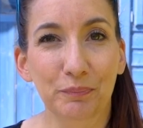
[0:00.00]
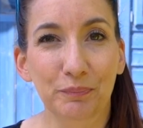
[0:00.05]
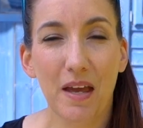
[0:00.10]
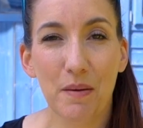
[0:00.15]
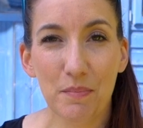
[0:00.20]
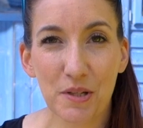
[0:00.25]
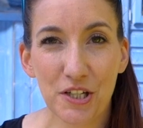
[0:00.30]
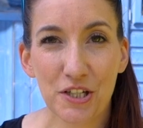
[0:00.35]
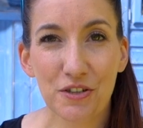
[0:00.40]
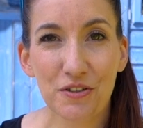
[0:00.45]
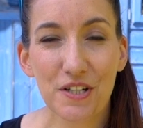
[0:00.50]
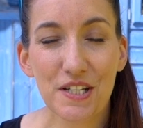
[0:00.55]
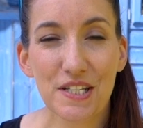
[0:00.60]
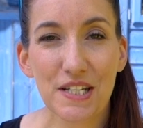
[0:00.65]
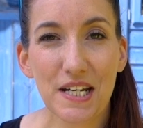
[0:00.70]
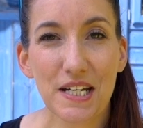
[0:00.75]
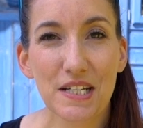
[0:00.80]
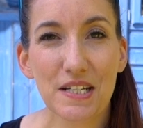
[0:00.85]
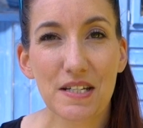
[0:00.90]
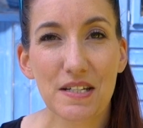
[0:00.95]
And be sure to
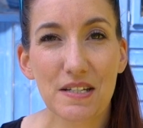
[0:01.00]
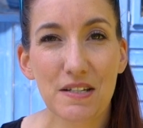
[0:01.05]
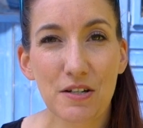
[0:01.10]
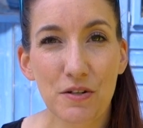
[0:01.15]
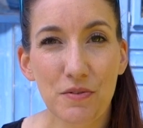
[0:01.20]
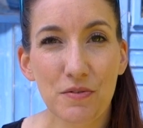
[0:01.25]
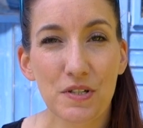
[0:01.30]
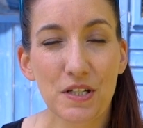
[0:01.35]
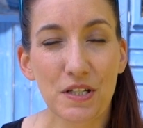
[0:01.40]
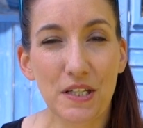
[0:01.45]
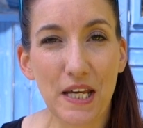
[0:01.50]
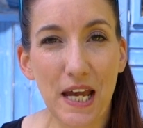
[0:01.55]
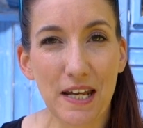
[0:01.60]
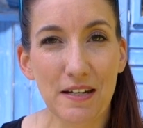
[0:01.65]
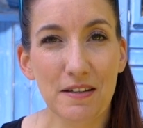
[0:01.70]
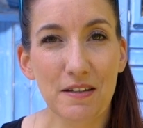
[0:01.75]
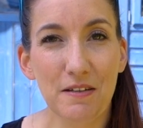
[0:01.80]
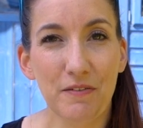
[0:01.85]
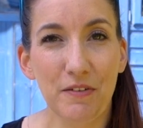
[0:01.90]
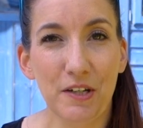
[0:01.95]
stay tuned to the
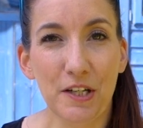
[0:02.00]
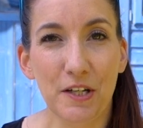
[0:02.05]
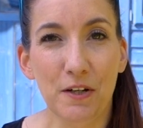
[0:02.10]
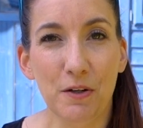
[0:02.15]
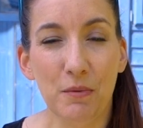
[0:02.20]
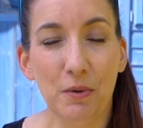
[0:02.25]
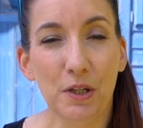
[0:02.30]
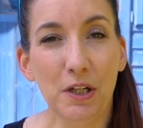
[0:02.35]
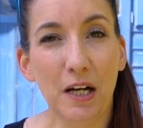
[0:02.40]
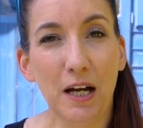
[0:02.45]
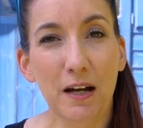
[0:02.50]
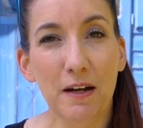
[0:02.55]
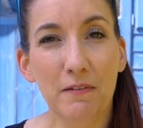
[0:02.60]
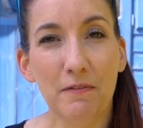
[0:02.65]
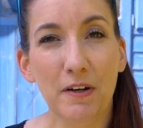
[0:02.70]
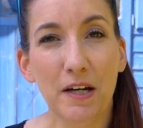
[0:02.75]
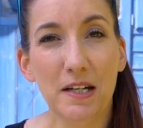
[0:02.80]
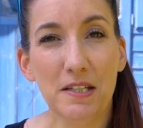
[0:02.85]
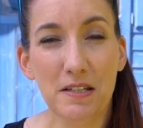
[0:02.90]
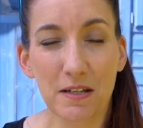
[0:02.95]
end of the video, where I
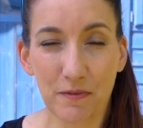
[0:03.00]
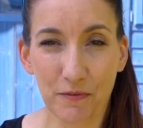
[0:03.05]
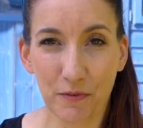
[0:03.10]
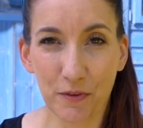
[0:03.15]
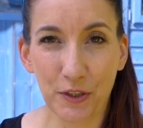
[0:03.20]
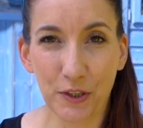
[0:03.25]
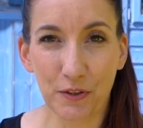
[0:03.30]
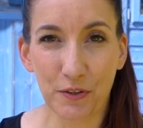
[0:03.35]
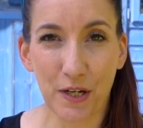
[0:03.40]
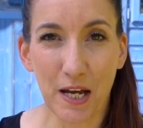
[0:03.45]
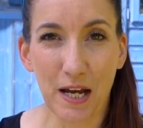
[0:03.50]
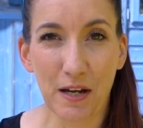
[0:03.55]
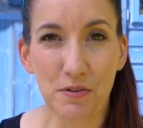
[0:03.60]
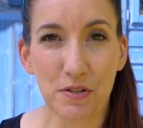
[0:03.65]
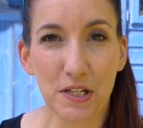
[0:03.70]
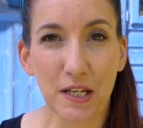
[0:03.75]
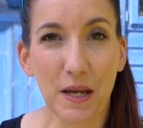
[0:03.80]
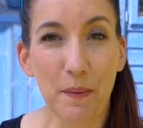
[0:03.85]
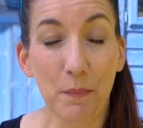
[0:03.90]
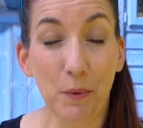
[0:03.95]
have a tip for you on how
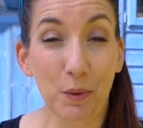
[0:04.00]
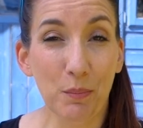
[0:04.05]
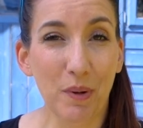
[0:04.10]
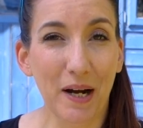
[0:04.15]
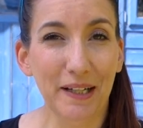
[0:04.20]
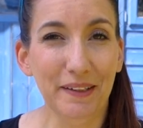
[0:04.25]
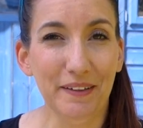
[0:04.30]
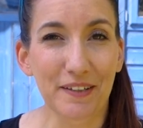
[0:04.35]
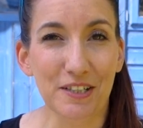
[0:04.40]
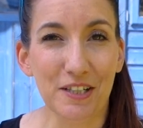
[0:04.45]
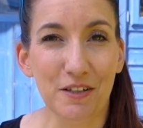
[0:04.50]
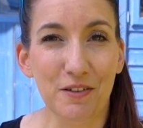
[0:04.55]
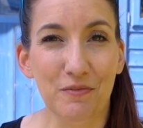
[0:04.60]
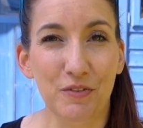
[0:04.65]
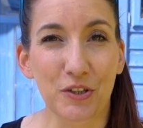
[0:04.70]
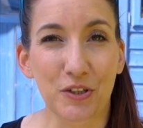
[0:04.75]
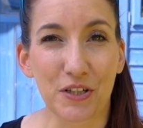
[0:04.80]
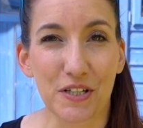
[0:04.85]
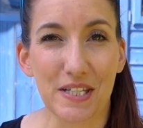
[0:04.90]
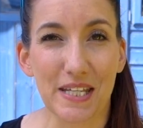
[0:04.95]
to get more mileage out of
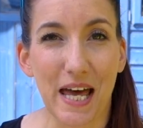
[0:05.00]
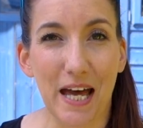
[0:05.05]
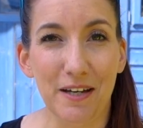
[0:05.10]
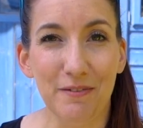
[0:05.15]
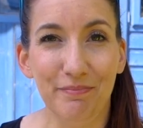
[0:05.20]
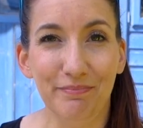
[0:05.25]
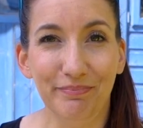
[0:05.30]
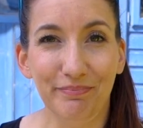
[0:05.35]
your cassette.